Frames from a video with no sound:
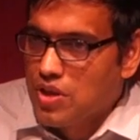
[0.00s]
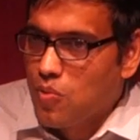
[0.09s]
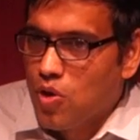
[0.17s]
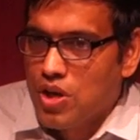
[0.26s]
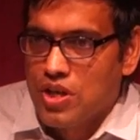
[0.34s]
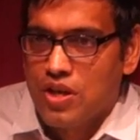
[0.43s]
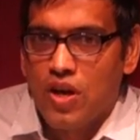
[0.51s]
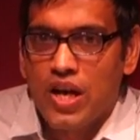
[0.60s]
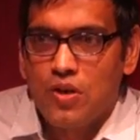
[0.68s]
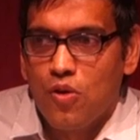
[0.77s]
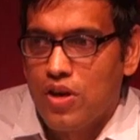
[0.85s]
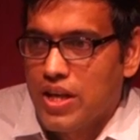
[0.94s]
the water,
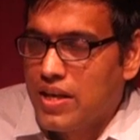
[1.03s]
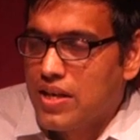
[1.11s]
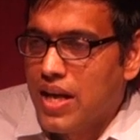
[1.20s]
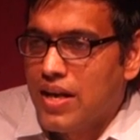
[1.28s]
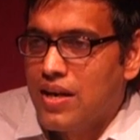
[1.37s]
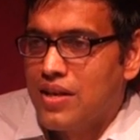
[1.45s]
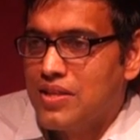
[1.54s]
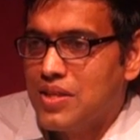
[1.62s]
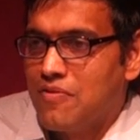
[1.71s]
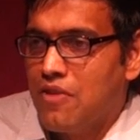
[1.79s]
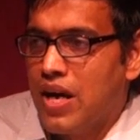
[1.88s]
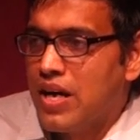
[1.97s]
had got entangled in
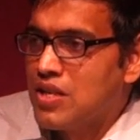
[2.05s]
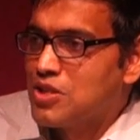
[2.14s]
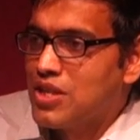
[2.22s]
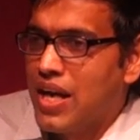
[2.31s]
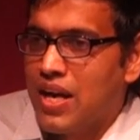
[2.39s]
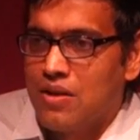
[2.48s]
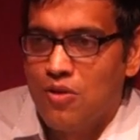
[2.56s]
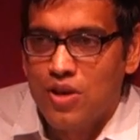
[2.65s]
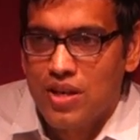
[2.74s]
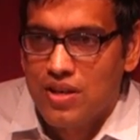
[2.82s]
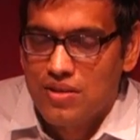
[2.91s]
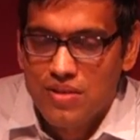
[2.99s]
the wires, had
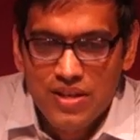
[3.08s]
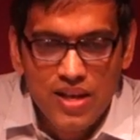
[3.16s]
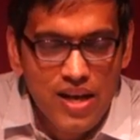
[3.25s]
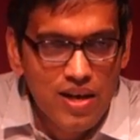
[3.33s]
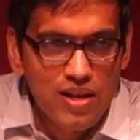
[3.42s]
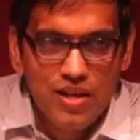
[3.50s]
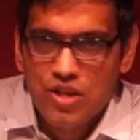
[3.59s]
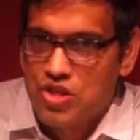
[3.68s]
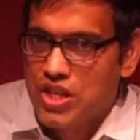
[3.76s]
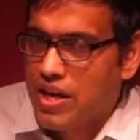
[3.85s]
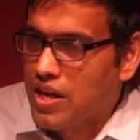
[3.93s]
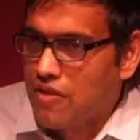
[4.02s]
got entangled in a
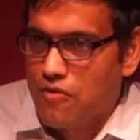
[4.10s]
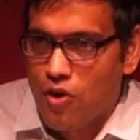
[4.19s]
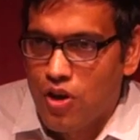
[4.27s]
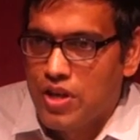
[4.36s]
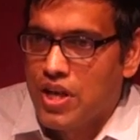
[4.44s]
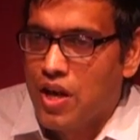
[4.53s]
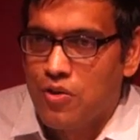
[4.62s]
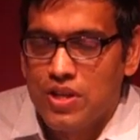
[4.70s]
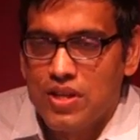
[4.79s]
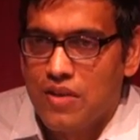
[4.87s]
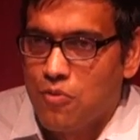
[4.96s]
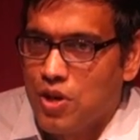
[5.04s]
chair and had fallen down
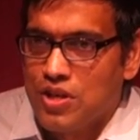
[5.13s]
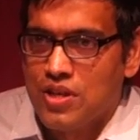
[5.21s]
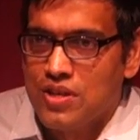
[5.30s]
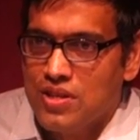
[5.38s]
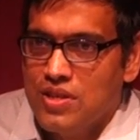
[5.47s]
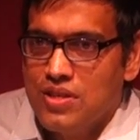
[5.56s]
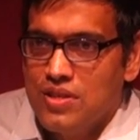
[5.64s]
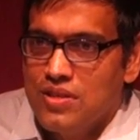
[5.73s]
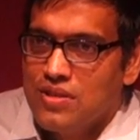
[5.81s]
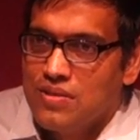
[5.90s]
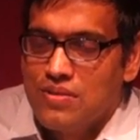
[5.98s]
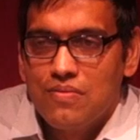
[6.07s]
in that water,
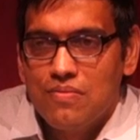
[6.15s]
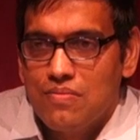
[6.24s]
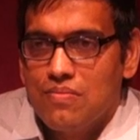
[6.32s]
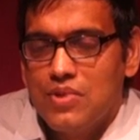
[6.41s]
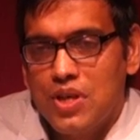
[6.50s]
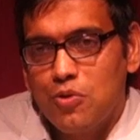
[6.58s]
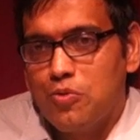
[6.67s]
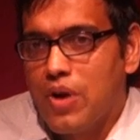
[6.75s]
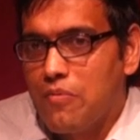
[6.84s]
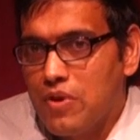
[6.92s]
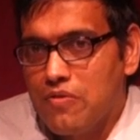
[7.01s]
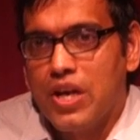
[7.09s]
it would
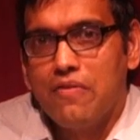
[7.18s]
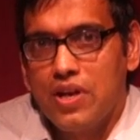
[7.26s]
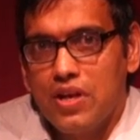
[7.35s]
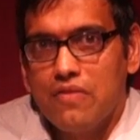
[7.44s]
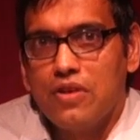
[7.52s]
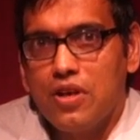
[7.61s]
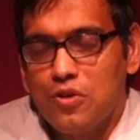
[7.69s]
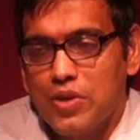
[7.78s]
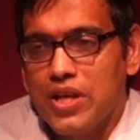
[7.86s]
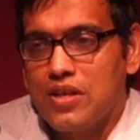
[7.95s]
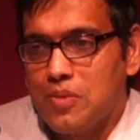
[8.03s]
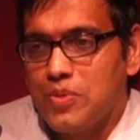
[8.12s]
have been very, very difficult to
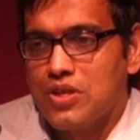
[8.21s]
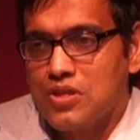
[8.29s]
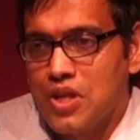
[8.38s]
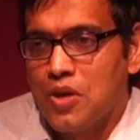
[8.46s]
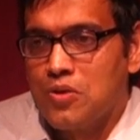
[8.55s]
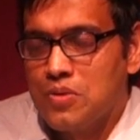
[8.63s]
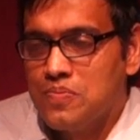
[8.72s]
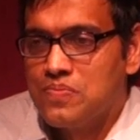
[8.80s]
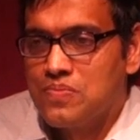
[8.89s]
get that person out.